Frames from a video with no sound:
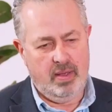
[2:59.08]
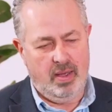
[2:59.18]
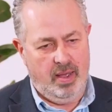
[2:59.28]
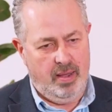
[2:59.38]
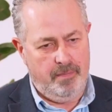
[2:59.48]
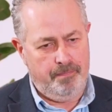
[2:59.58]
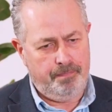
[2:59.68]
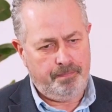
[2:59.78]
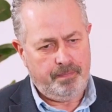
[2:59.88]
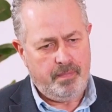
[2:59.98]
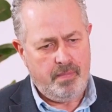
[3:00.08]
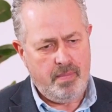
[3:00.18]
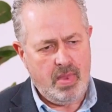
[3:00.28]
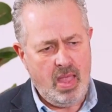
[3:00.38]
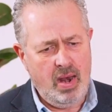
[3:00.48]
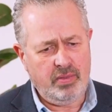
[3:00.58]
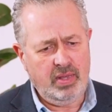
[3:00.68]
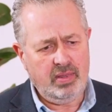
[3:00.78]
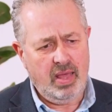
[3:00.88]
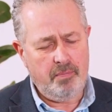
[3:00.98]
And I
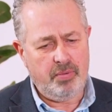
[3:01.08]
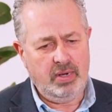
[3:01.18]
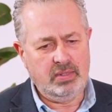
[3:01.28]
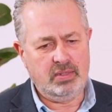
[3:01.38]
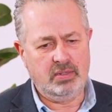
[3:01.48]
think that brings